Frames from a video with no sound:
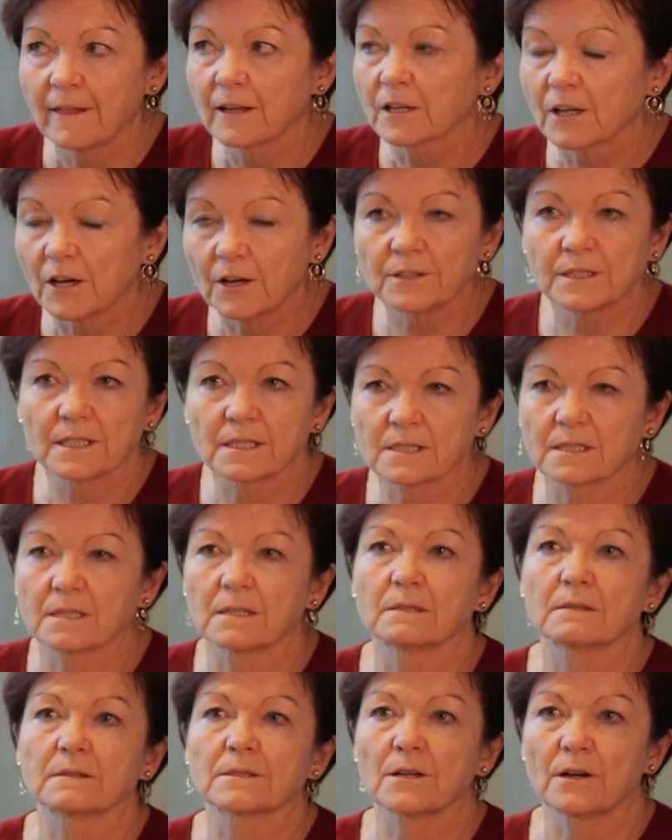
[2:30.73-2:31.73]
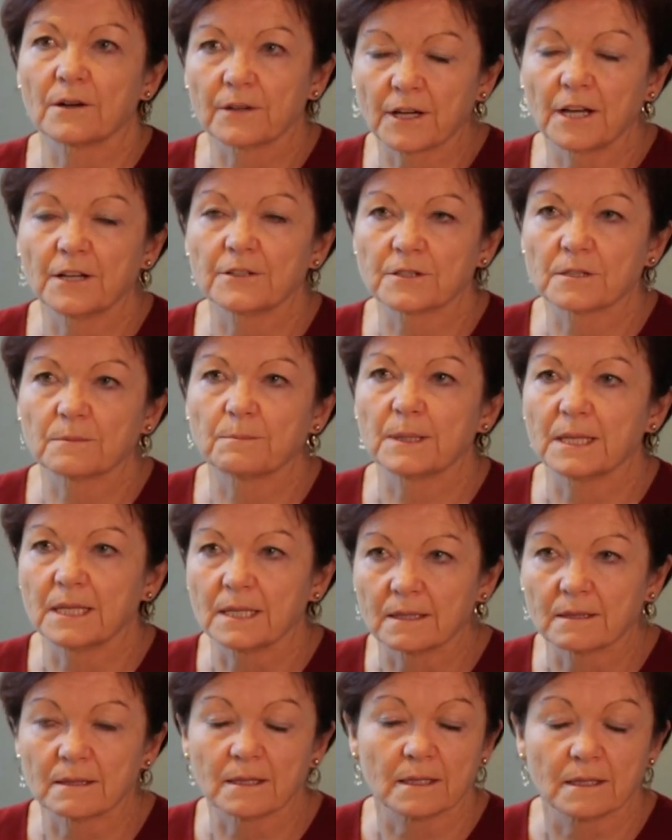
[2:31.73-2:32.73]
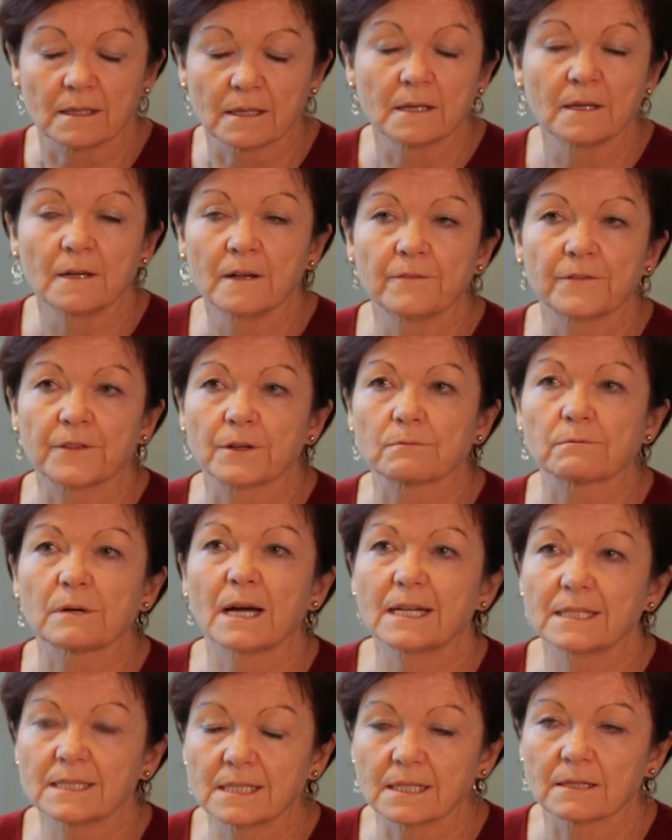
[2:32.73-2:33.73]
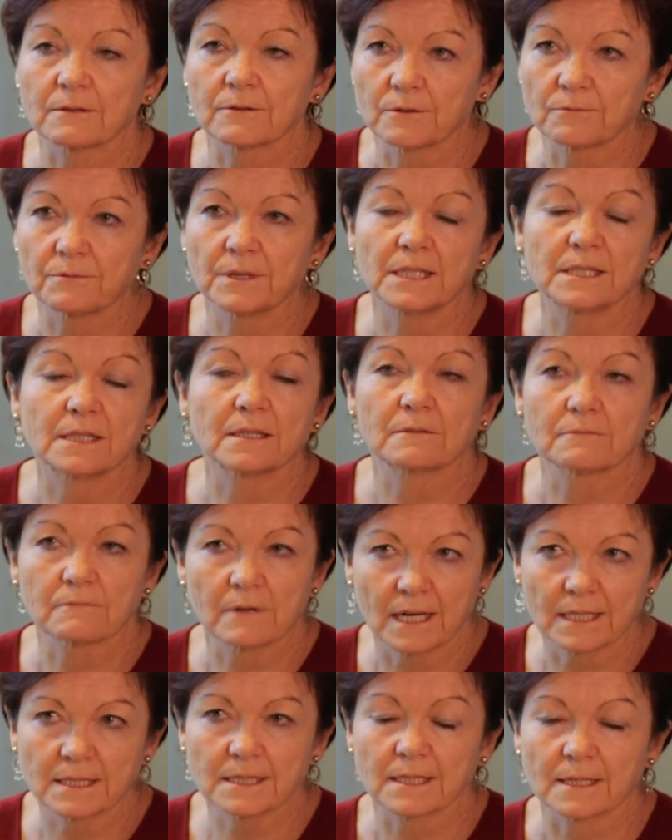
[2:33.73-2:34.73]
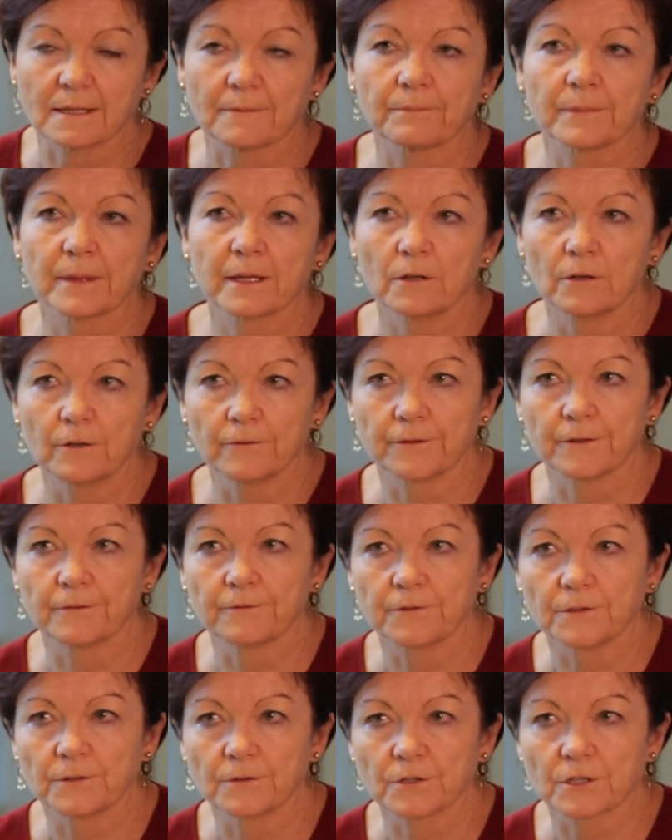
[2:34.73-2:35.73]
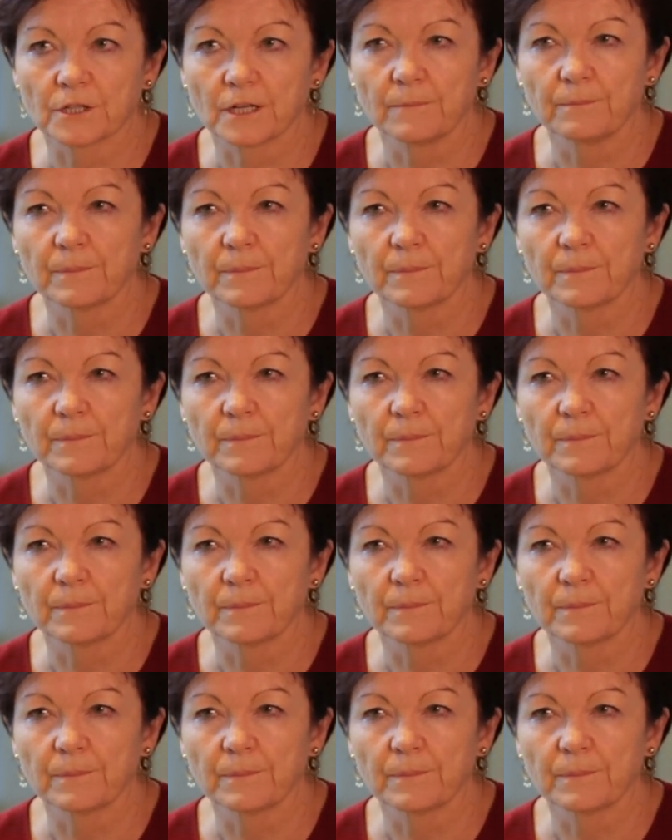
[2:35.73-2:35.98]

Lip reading: Coding skills are going to be the reading and writing of the future.